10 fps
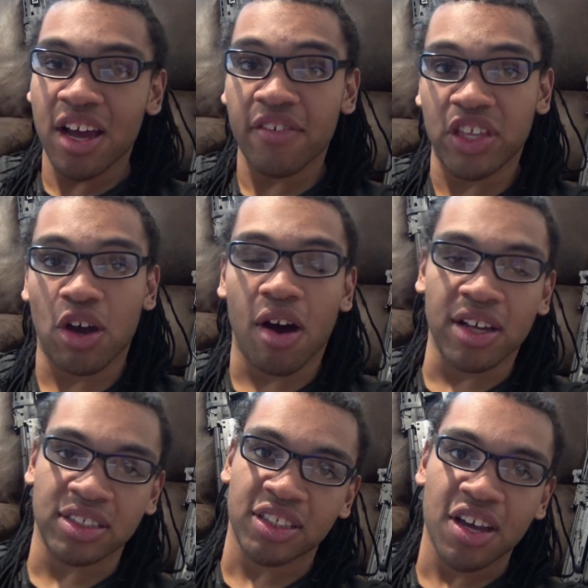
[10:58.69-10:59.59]
of the
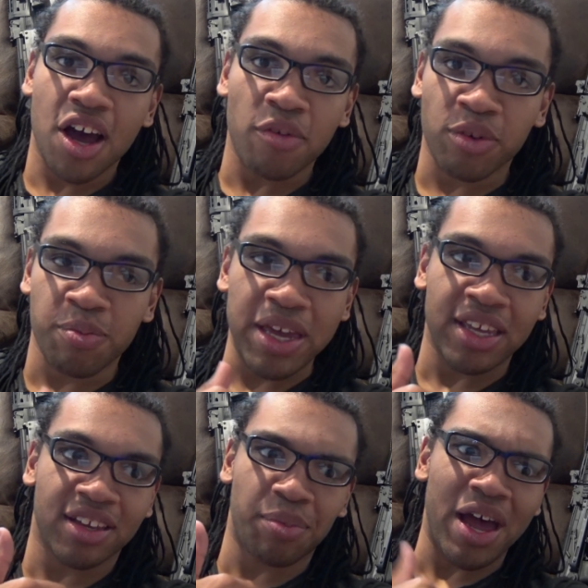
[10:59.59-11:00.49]
cost of
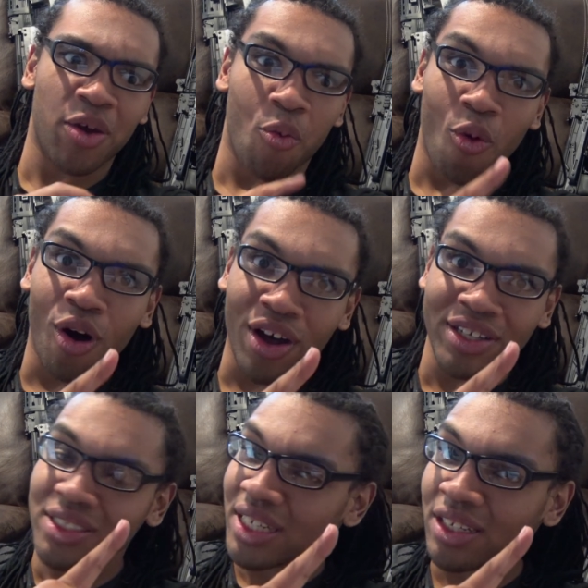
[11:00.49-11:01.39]
you're buying
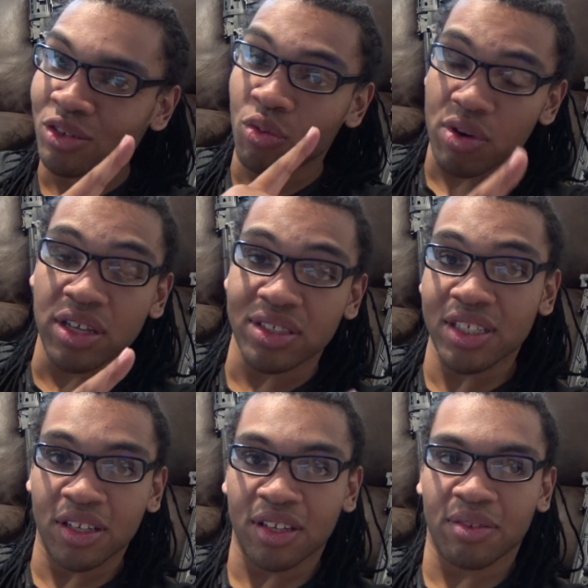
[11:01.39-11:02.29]
one single real
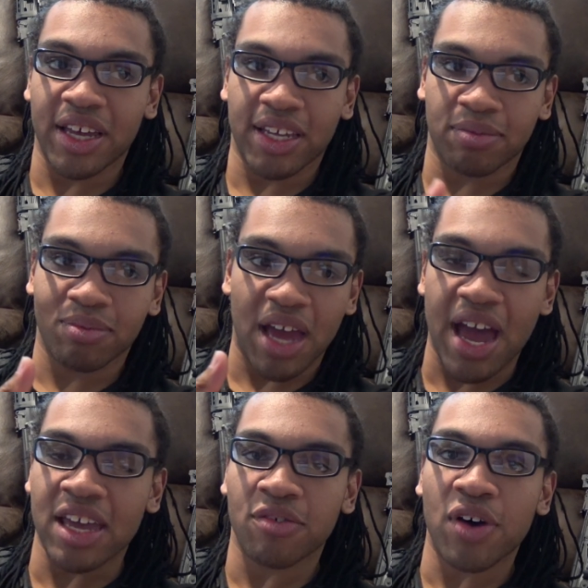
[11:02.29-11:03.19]
steel, like,
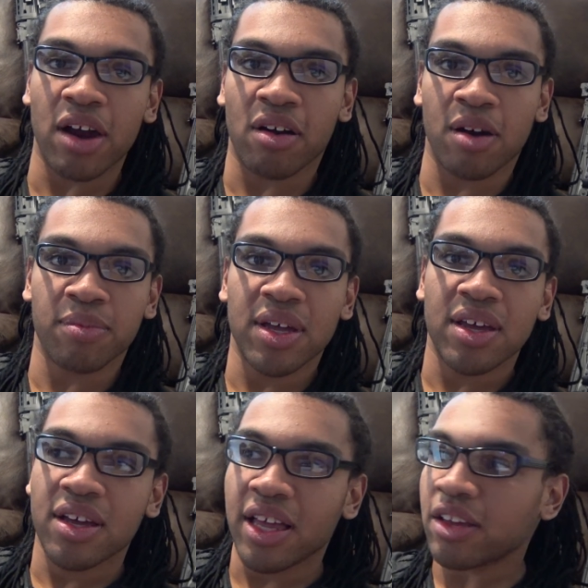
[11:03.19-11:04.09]
high-end firearm.
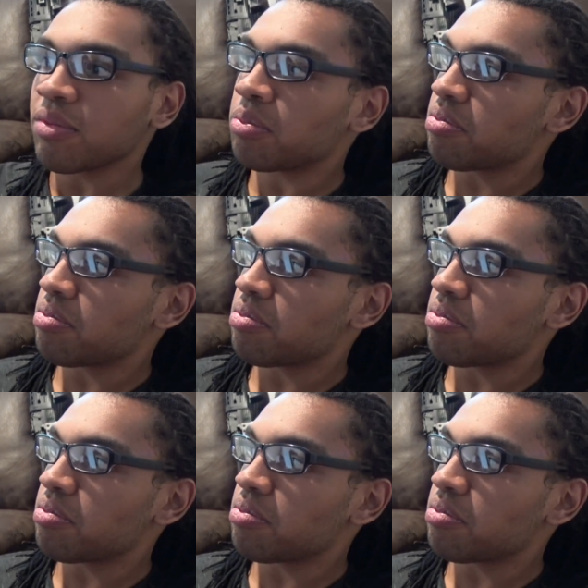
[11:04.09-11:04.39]
Like,